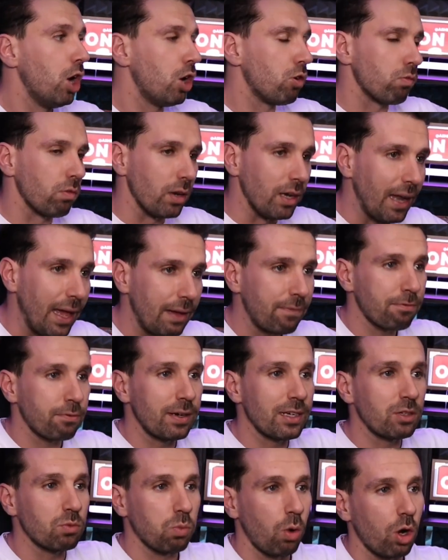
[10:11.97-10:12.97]

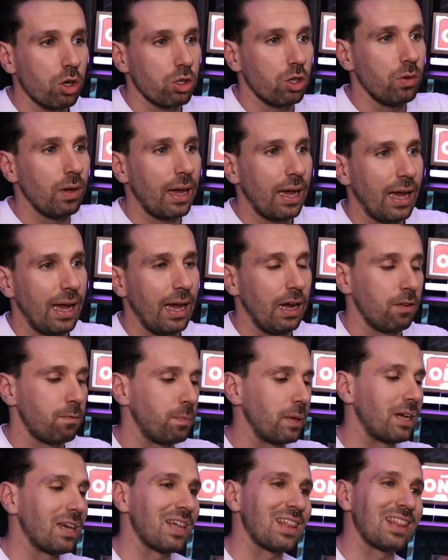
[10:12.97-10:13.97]
Leverage what you have,
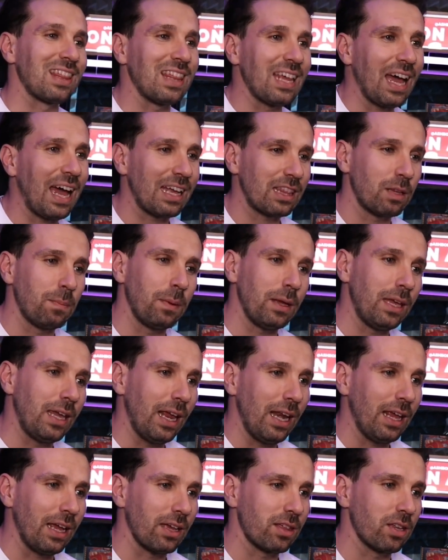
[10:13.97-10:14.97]
because that at the
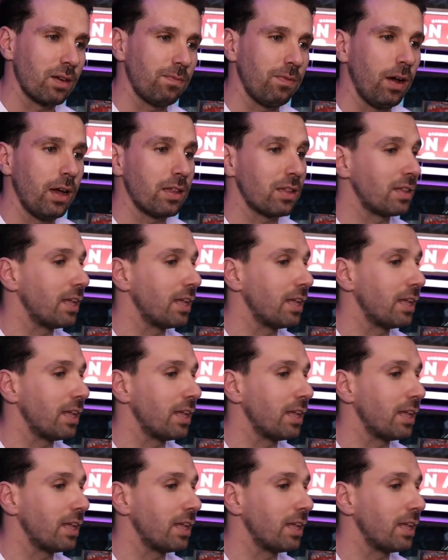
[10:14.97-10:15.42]
beginning as an advisor,